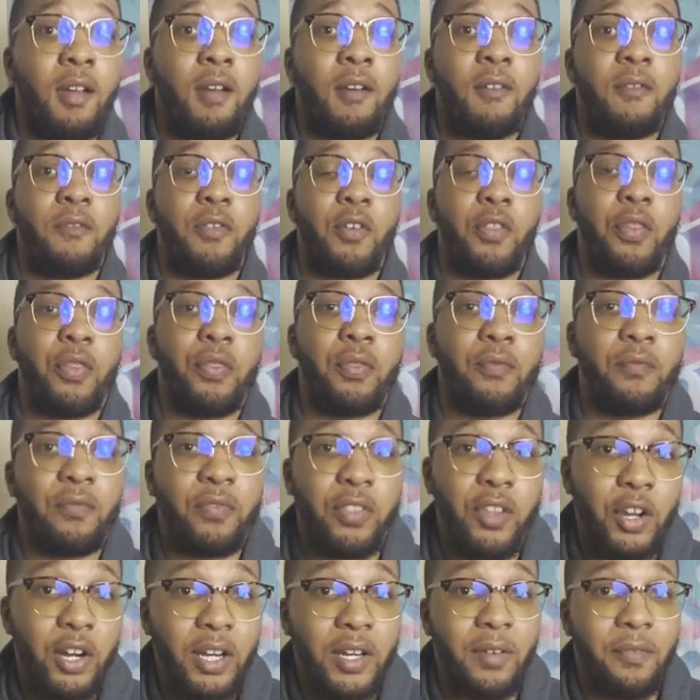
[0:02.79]
for
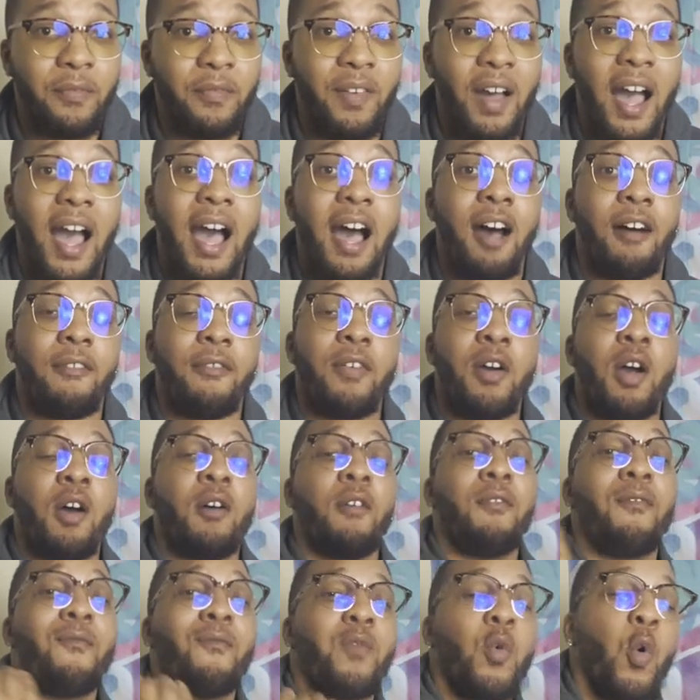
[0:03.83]
35,
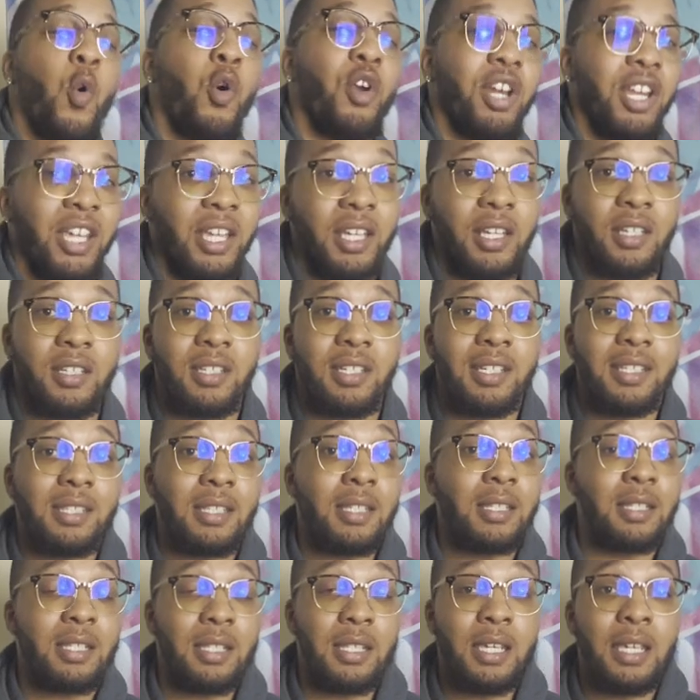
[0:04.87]
40 just to
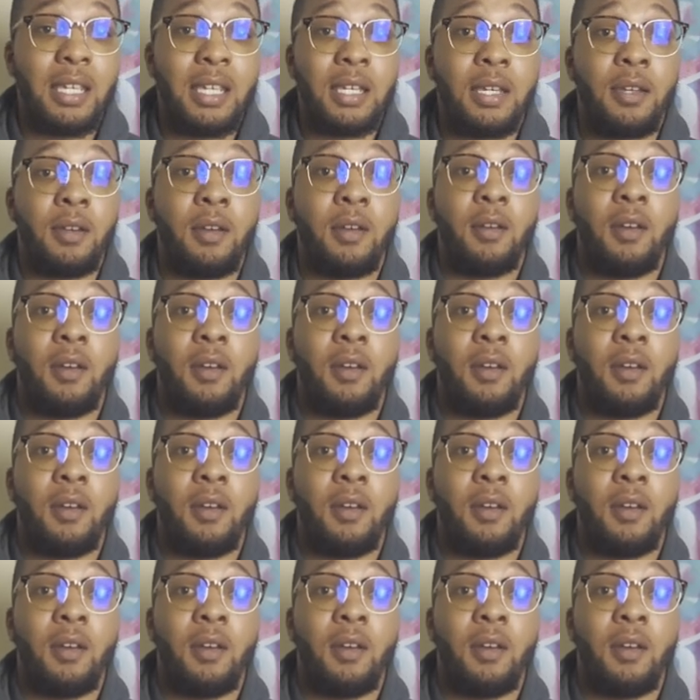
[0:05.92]
see